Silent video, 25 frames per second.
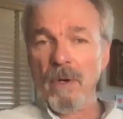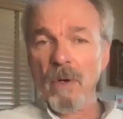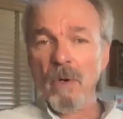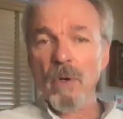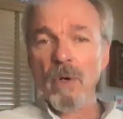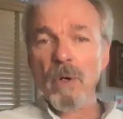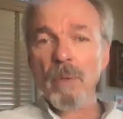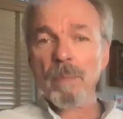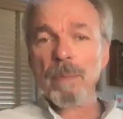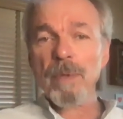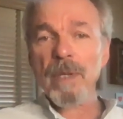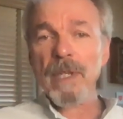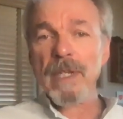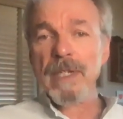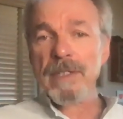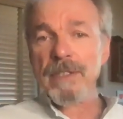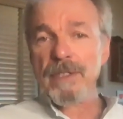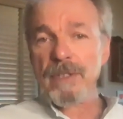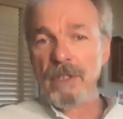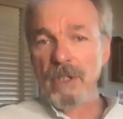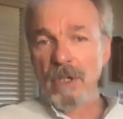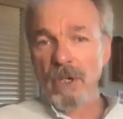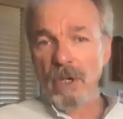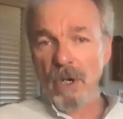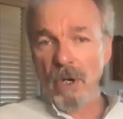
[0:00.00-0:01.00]
Or a place
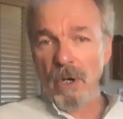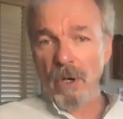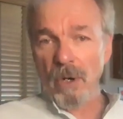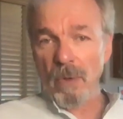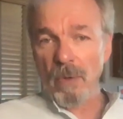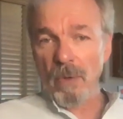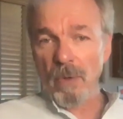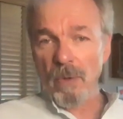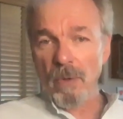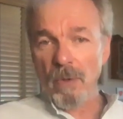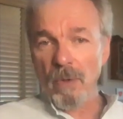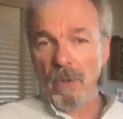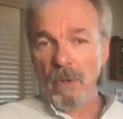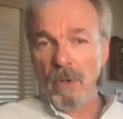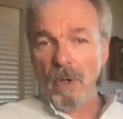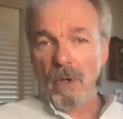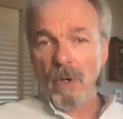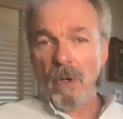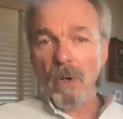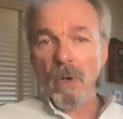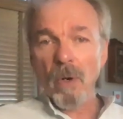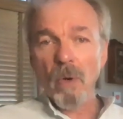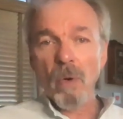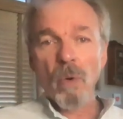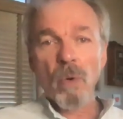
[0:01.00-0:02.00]
to go.
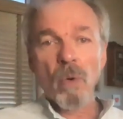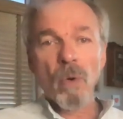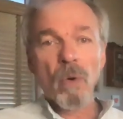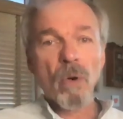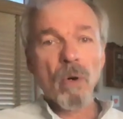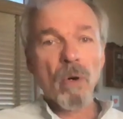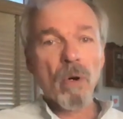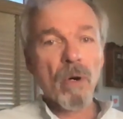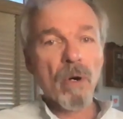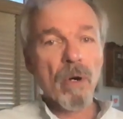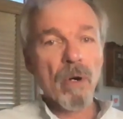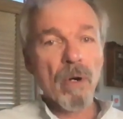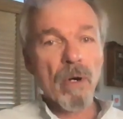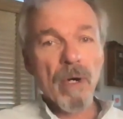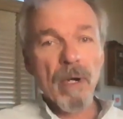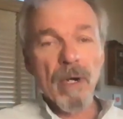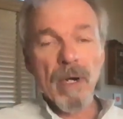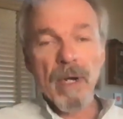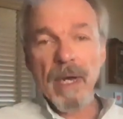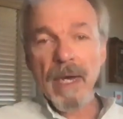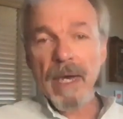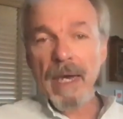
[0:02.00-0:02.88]
Or